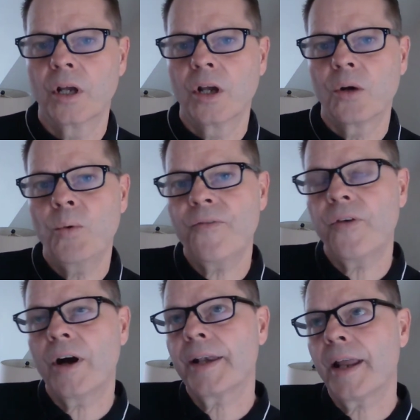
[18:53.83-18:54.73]
we
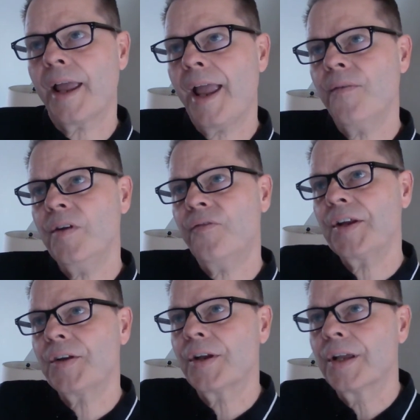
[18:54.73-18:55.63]
find
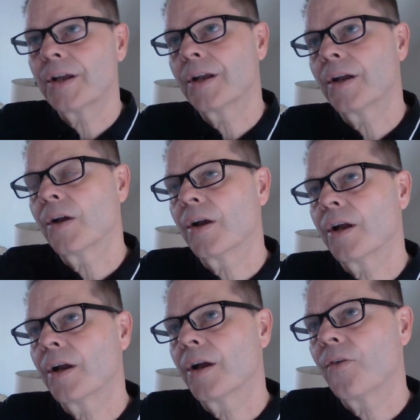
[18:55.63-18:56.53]
everything
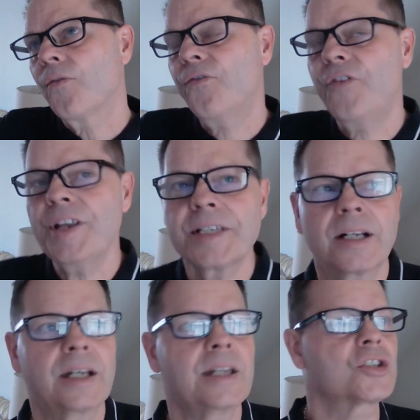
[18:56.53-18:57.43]

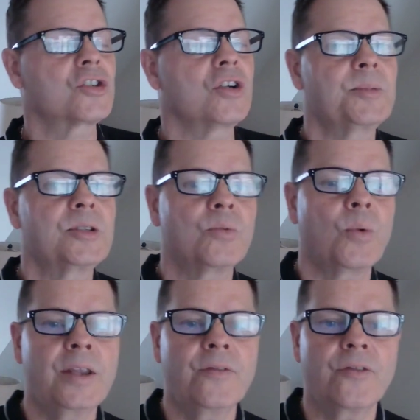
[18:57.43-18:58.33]
physically stripped
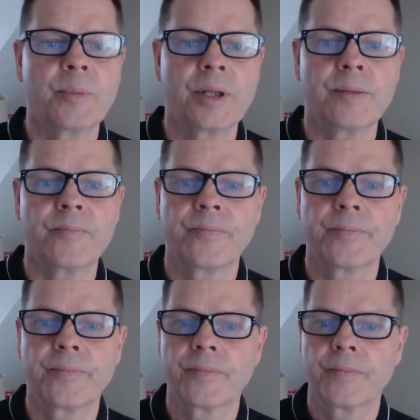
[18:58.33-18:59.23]
away from him.
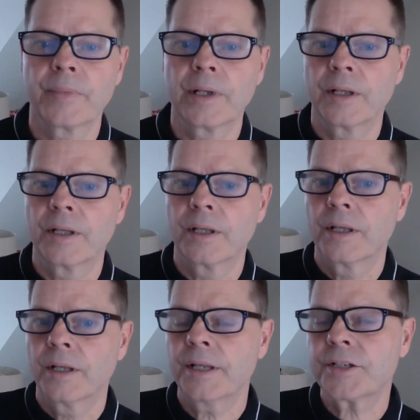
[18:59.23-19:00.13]

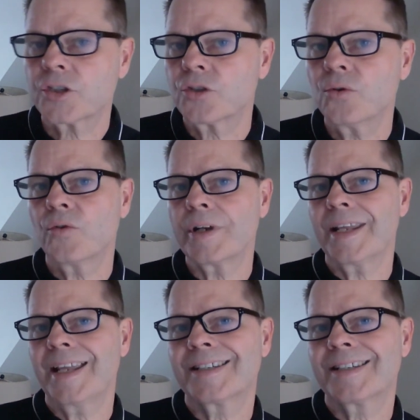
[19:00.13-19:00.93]
His story is a